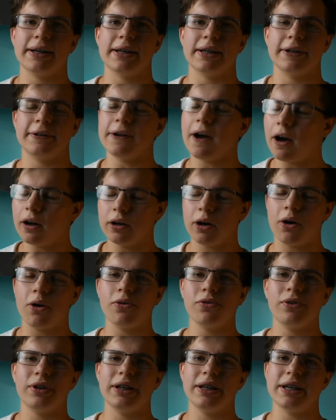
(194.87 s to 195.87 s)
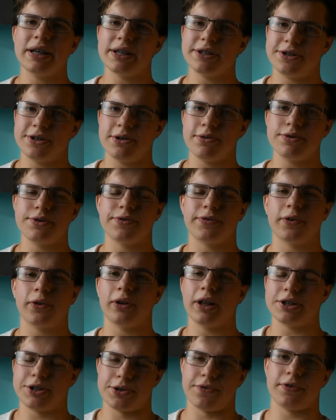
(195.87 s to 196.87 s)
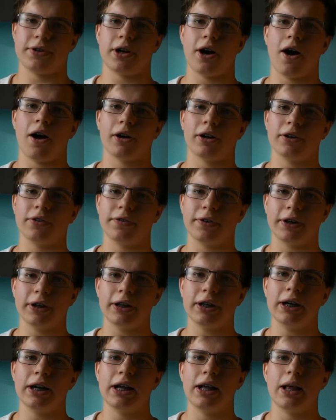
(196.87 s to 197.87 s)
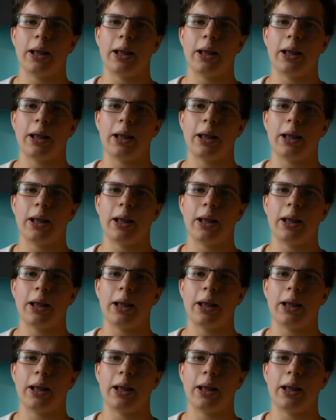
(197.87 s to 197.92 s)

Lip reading: not only is useful as a photographer,